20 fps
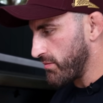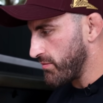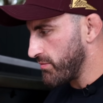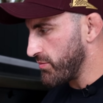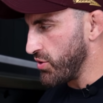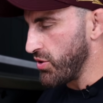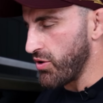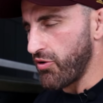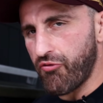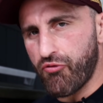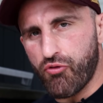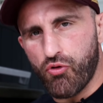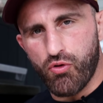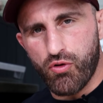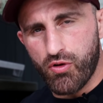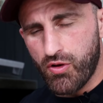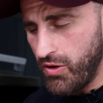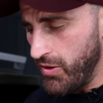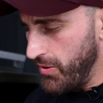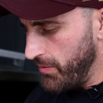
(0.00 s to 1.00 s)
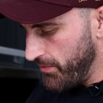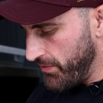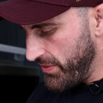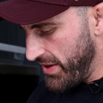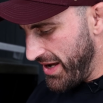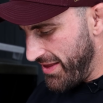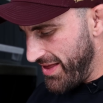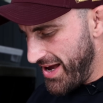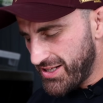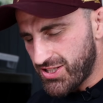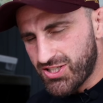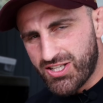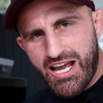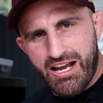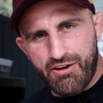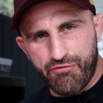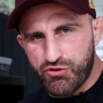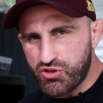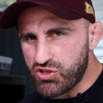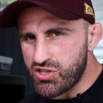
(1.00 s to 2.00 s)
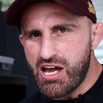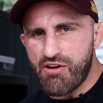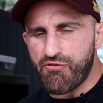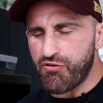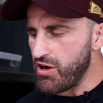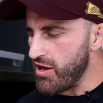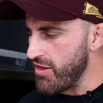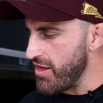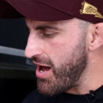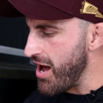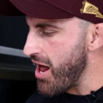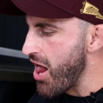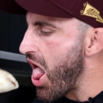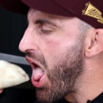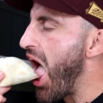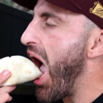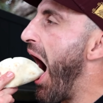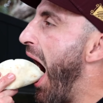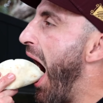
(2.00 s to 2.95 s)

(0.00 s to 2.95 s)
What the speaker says: beautiful. Now that steak for stuff like that,